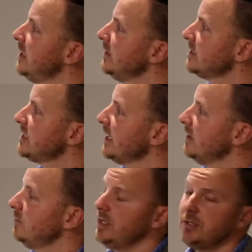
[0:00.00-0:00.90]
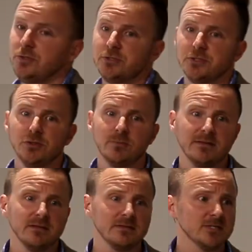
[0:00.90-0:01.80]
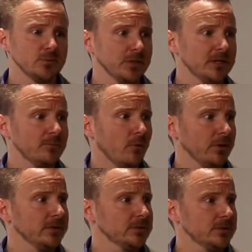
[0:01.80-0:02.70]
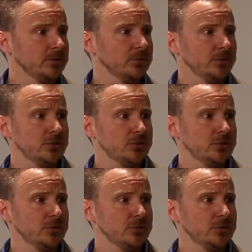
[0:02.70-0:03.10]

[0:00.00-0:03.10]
The second being YouTube. I think that's really important too.